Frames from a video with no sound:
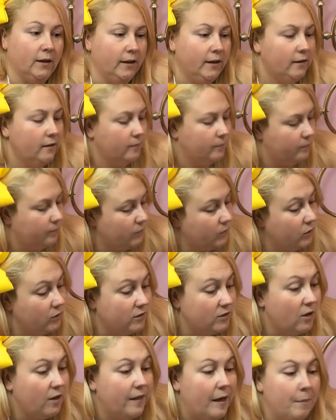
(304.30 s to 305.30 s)
lid. So
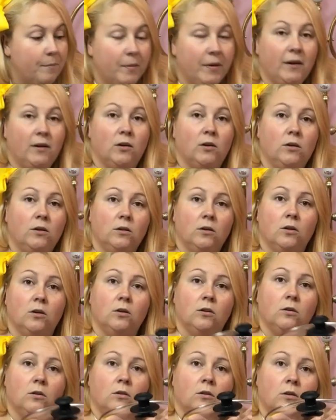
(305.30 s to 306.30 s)
it's not that big, look.
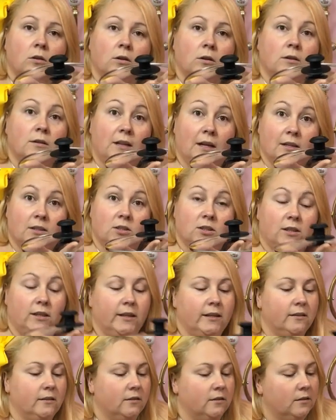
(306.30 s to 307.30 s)
That's the
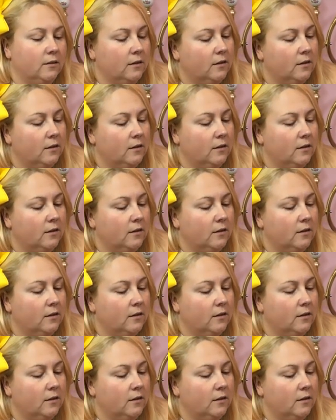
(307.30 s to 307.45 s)
lid.